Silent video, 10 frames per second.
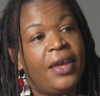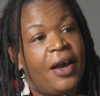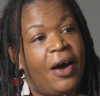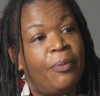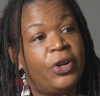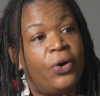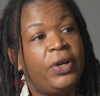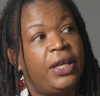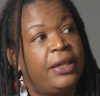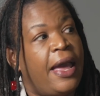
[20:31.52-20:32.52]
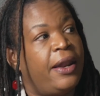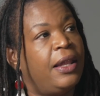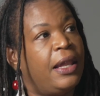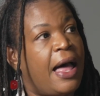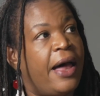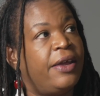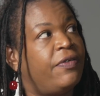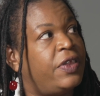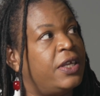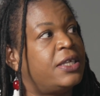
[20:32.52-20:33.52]
worth noting that a lot
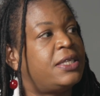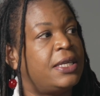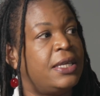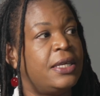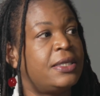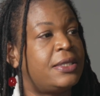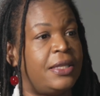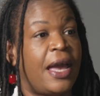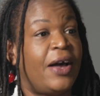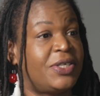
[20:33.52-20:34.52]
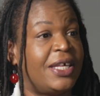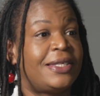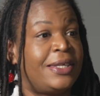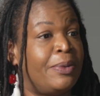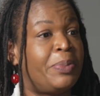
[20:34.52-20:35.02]
of this is the house that Tim